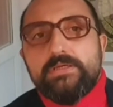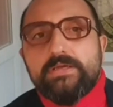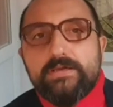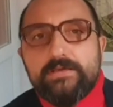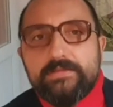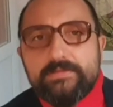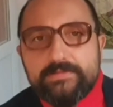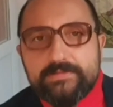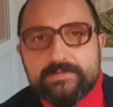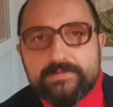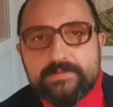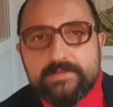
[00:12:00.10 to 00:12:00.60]

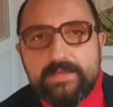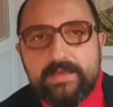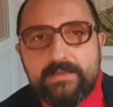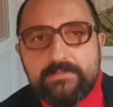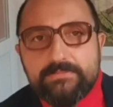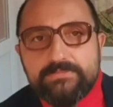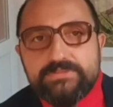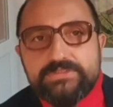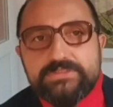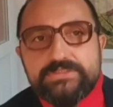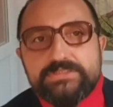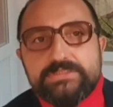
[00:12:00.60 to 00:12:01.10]

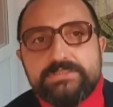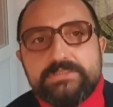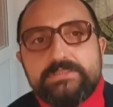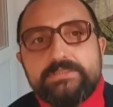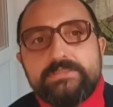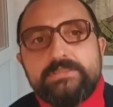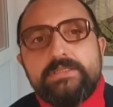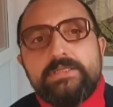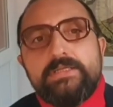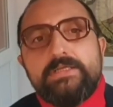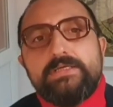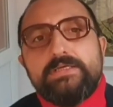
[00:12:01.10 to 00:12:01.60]

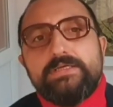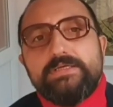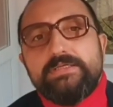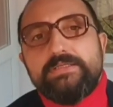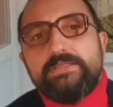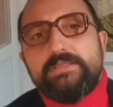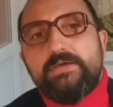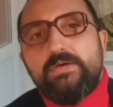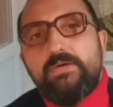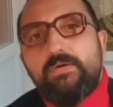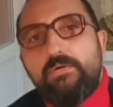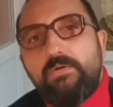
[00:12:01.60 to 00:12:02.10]
consumption
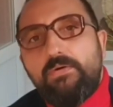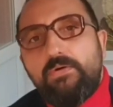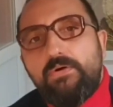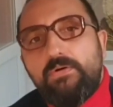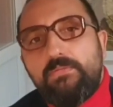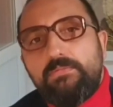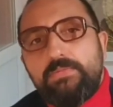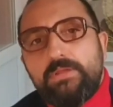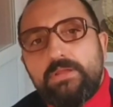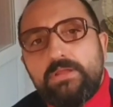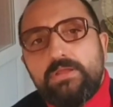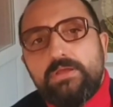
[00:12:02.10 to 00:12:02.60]
in the
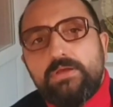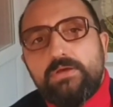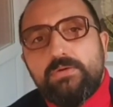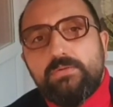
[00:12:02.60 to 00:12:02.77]
home